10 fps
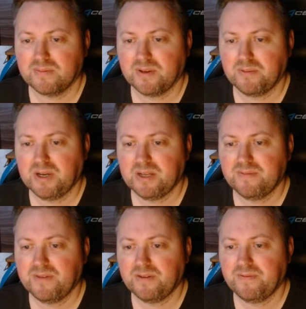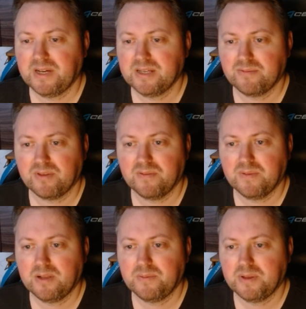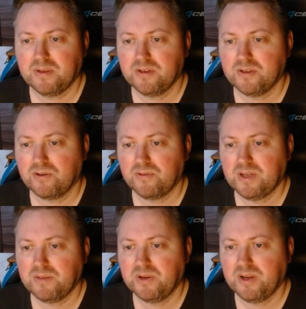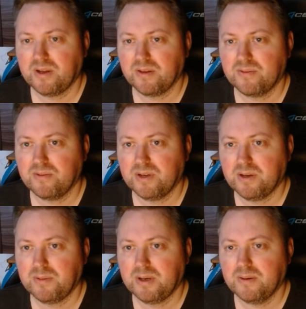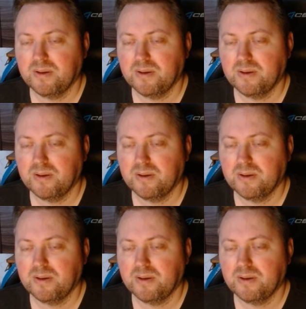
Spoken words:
And white is very fast with development and already breaking through, yeah.